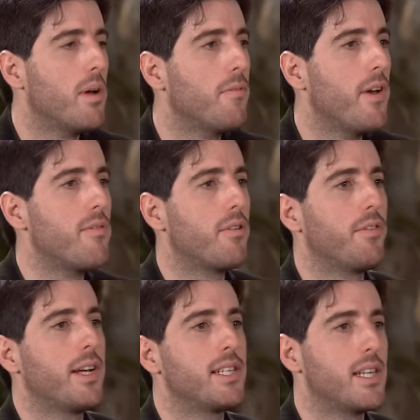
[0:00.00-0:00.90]
my favorite
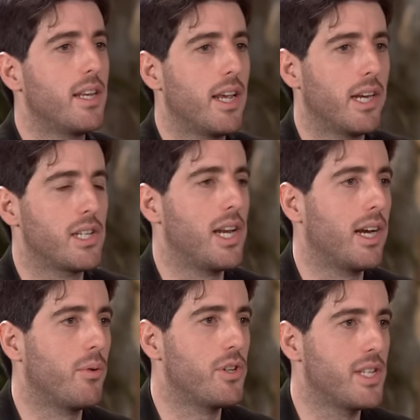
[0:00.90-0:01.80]
things in English
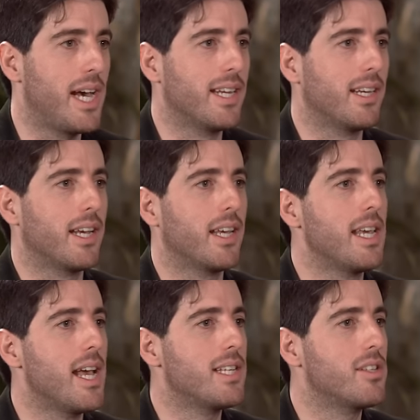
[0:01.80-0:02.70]
language is adding like
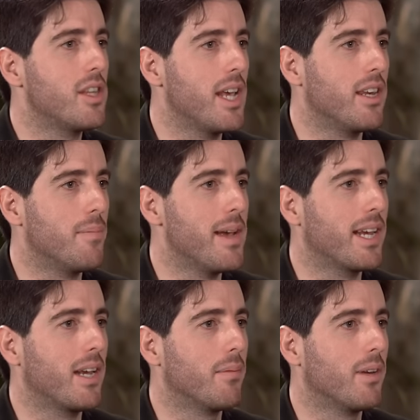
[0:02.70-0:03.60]
ES to the end and
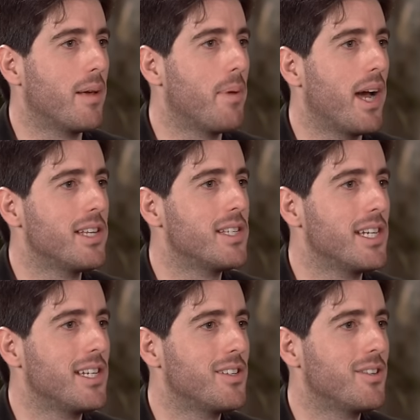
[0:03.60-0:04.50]
making like
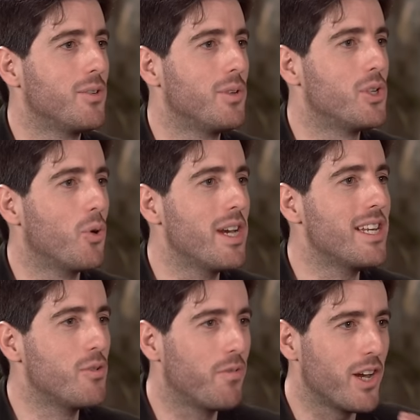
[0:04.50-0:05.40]
biases. Do you enjoy,
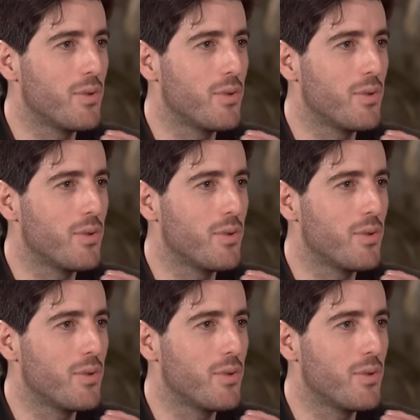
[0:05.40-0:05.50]
do you find